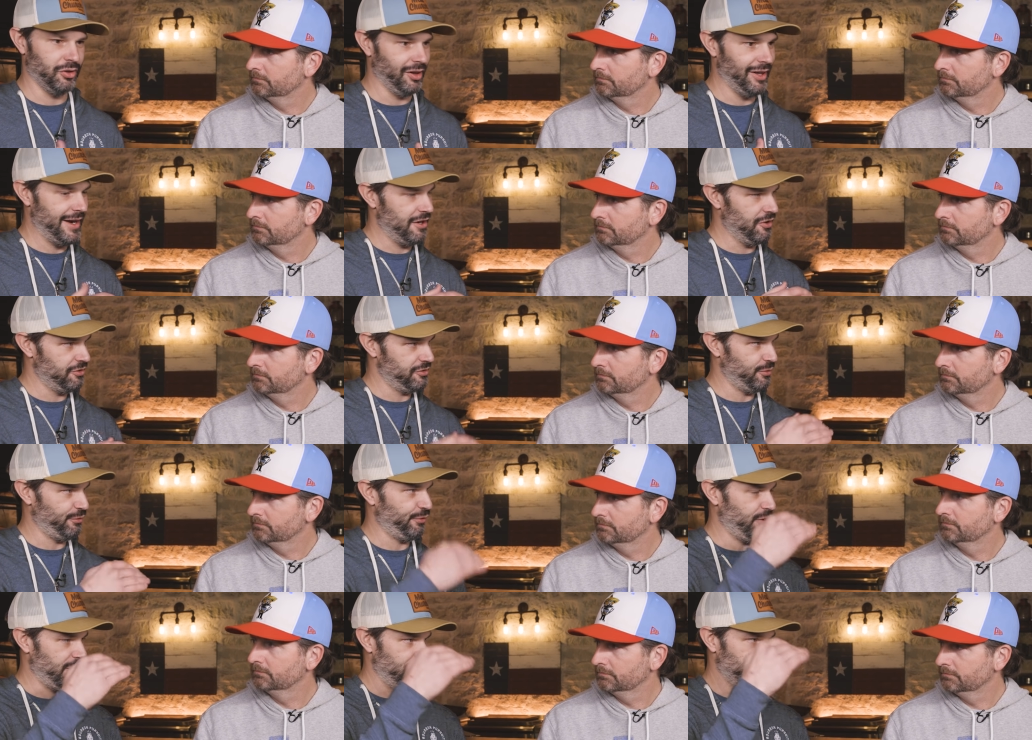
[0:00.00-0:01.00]
Speaker 1: layers of
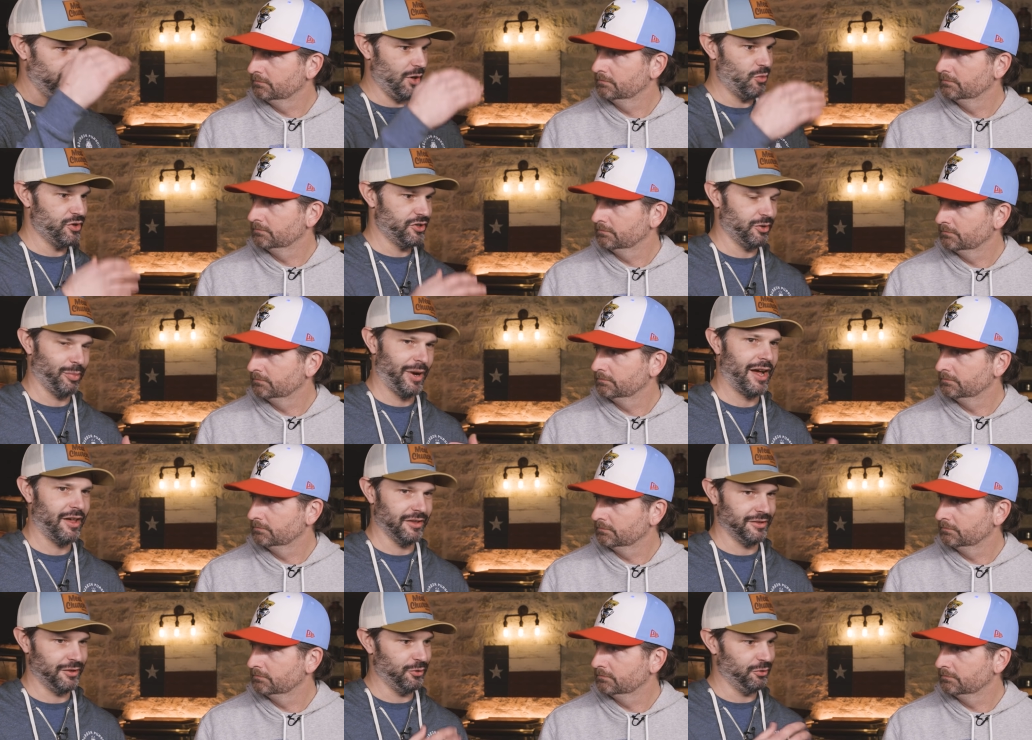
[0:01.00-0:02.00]
flavor. I want your
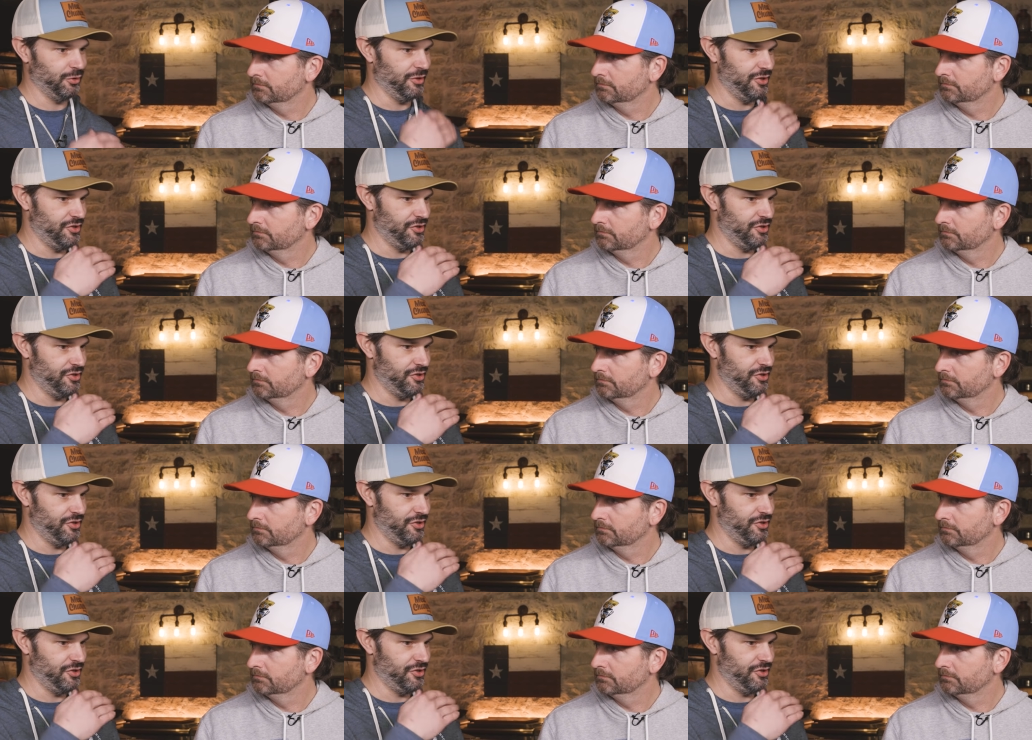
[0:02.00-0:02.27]
palate to go through a